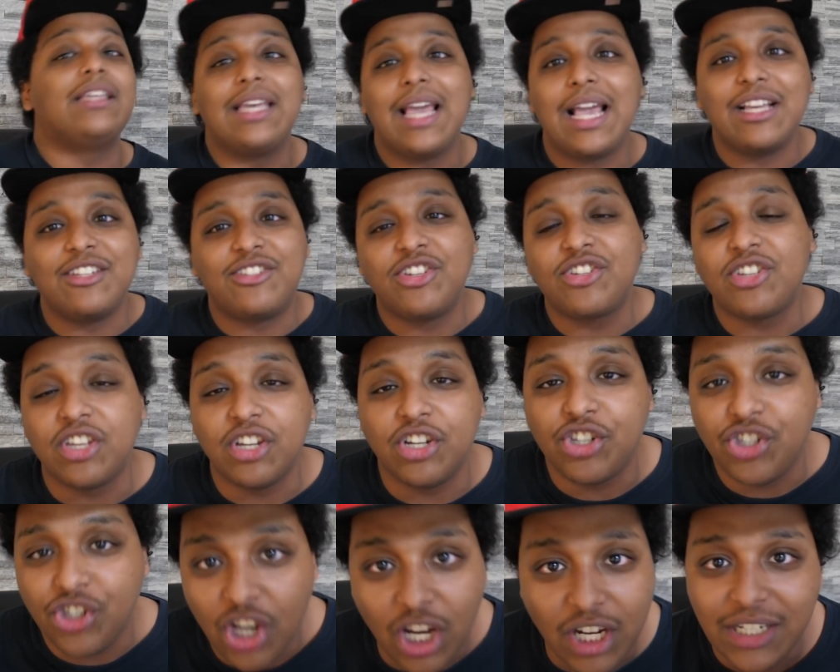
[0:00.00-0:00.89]
EA's just gonna
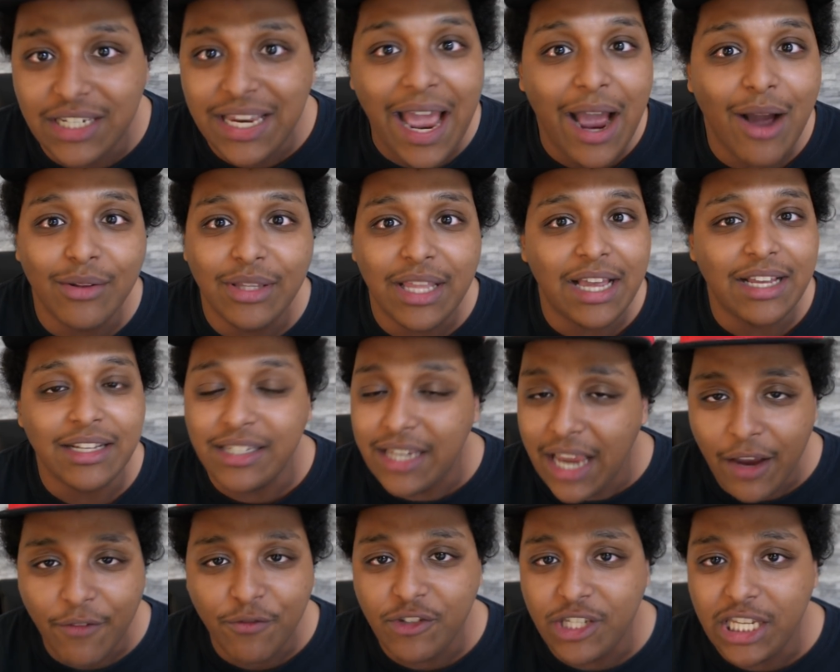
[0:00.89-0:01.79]
shut down that
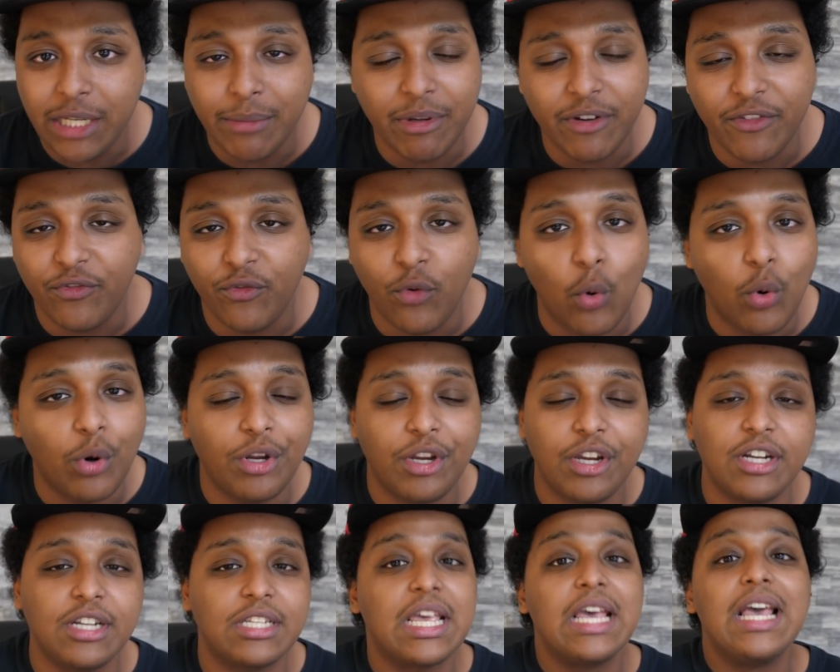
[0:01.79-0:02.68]
dev team in 4
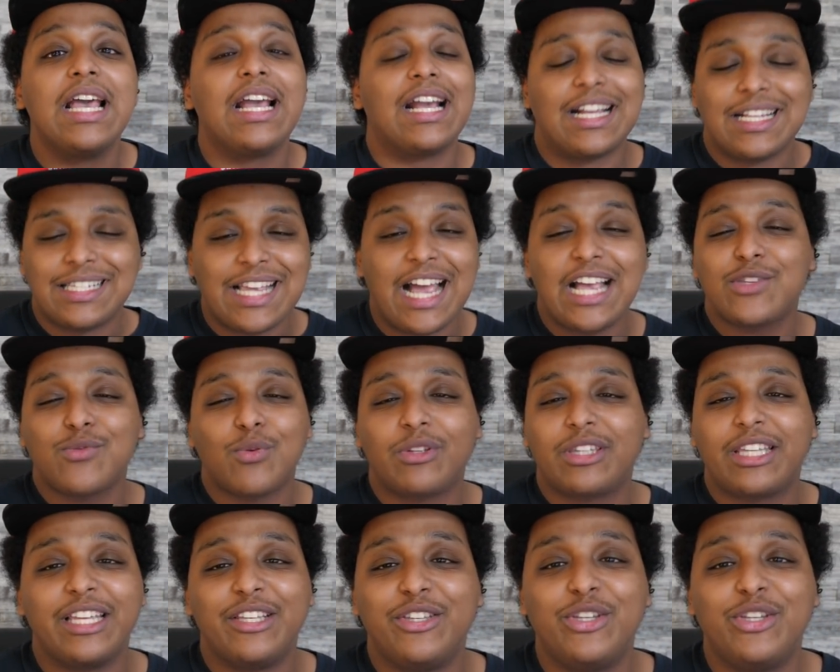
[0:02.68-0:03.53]
years, because that's what they